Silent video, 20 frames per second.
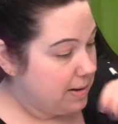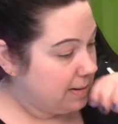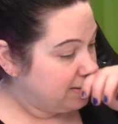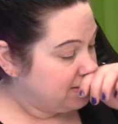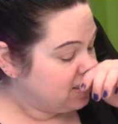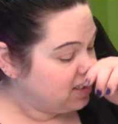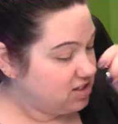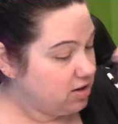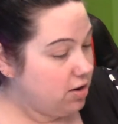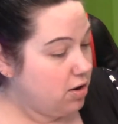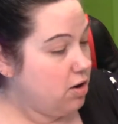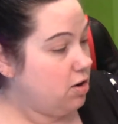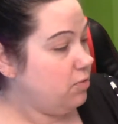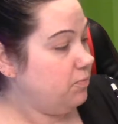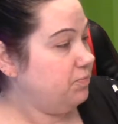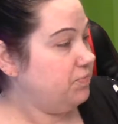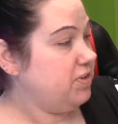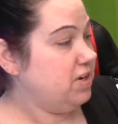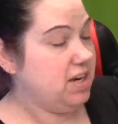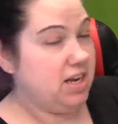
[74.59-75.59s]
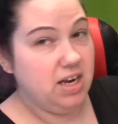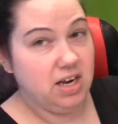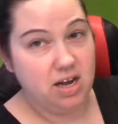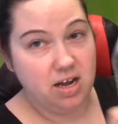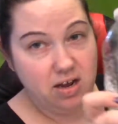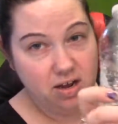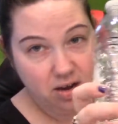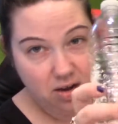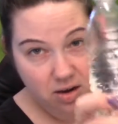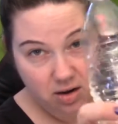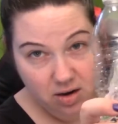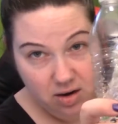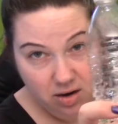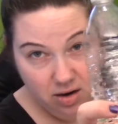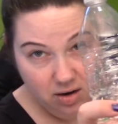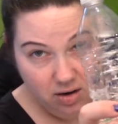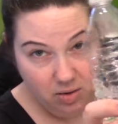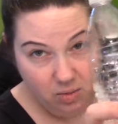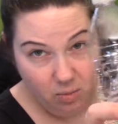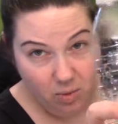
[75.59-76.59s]
So you need
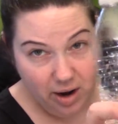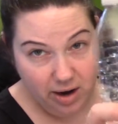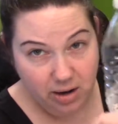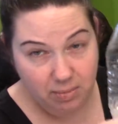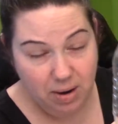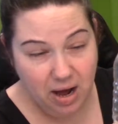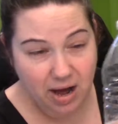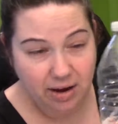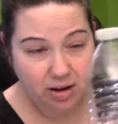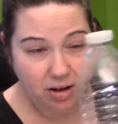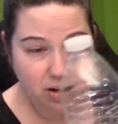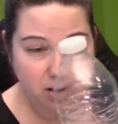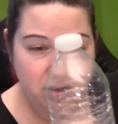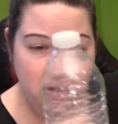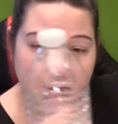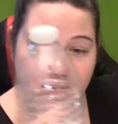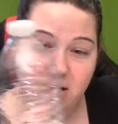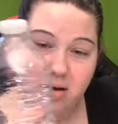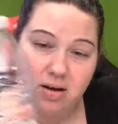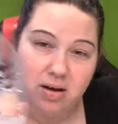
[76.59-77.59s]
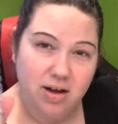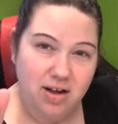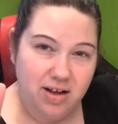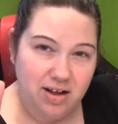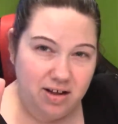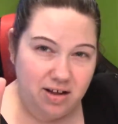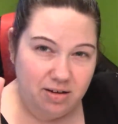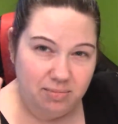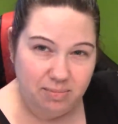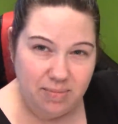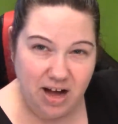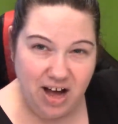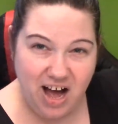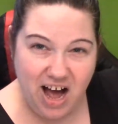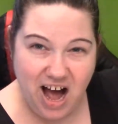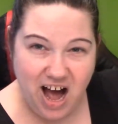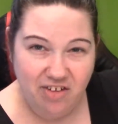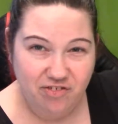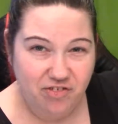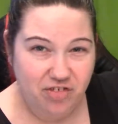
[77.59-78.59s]
water bottle, about
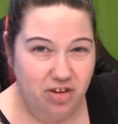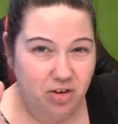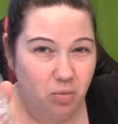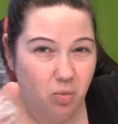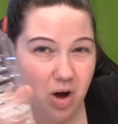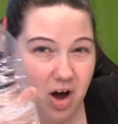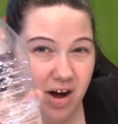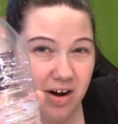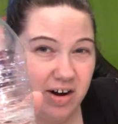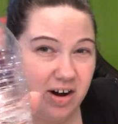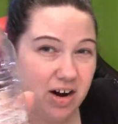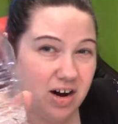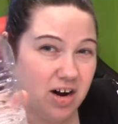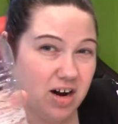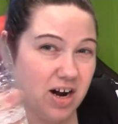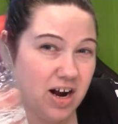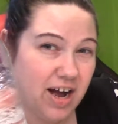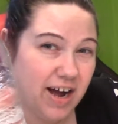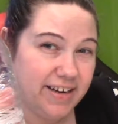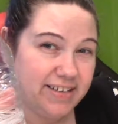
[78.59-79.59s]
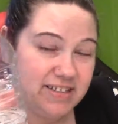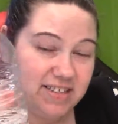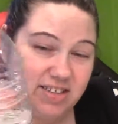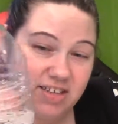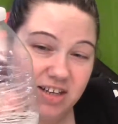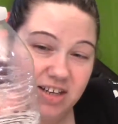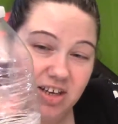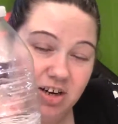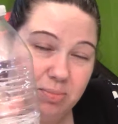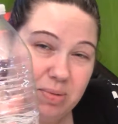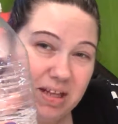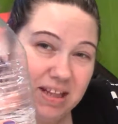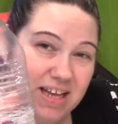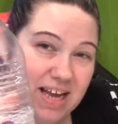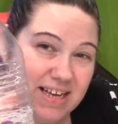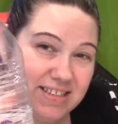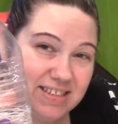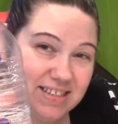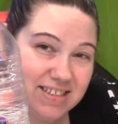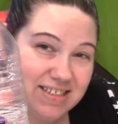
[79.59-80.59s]
half full of water. I did a little bit
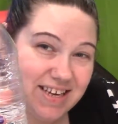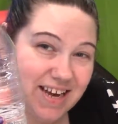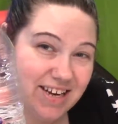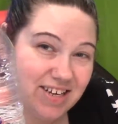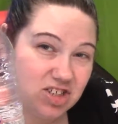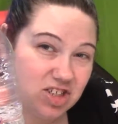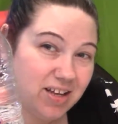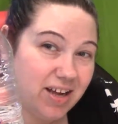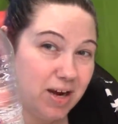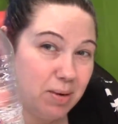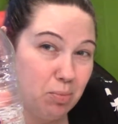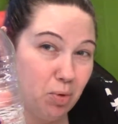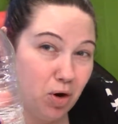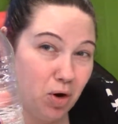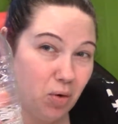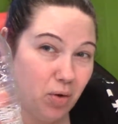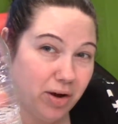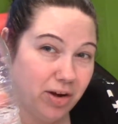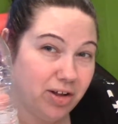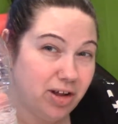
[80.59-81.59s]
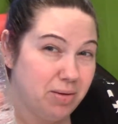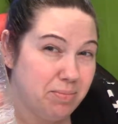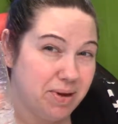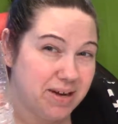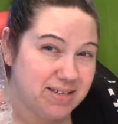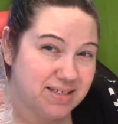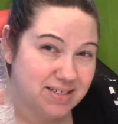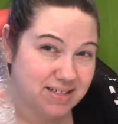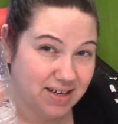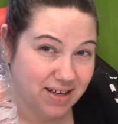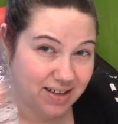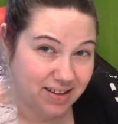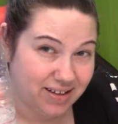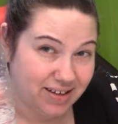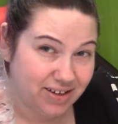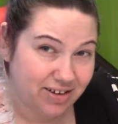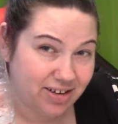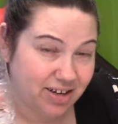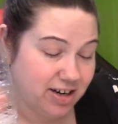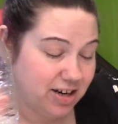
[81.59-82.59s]
less because I actually like more oil. It makes the
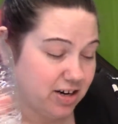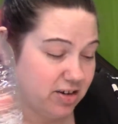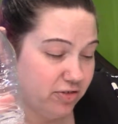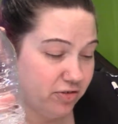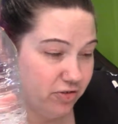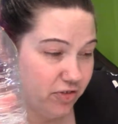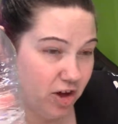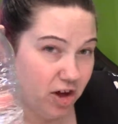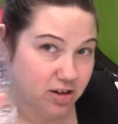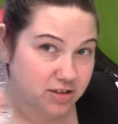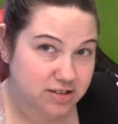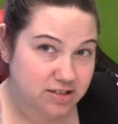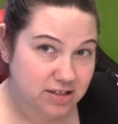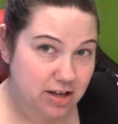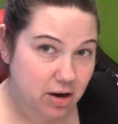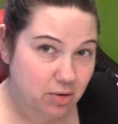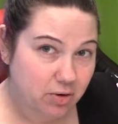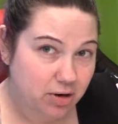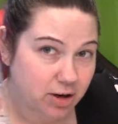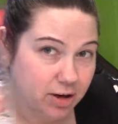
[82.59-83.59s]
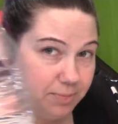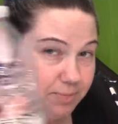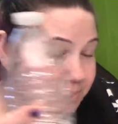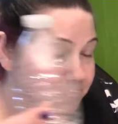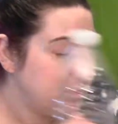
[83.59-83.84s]
glitter fall slower.